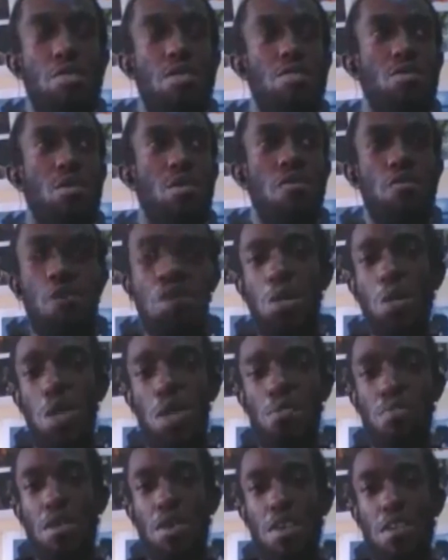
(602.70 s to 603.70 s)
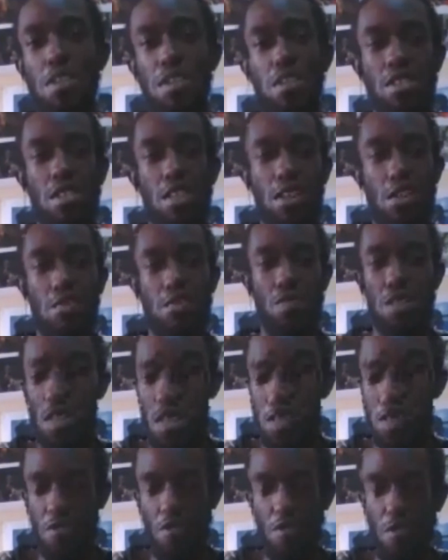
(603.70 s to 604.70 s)
of the dramas that we
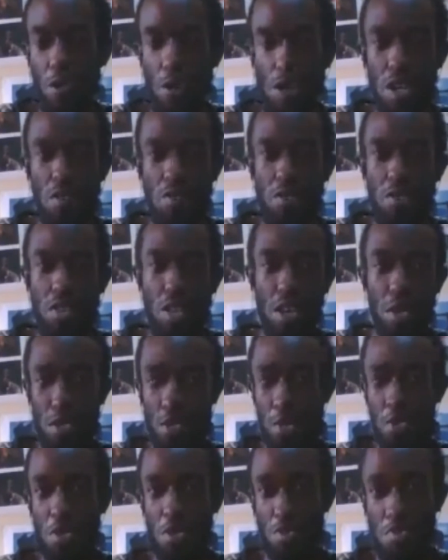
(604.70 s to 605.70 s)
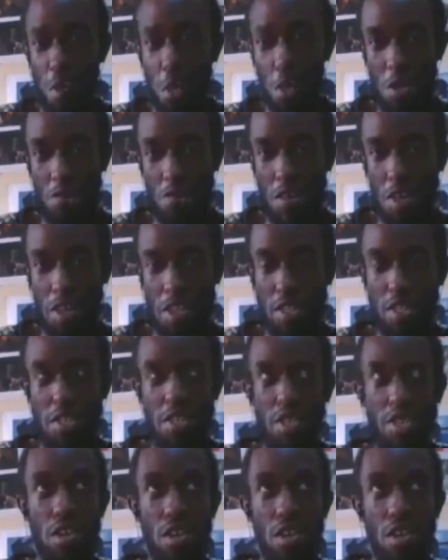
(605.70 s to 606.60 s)
see from Hollywood, they also use visual effects.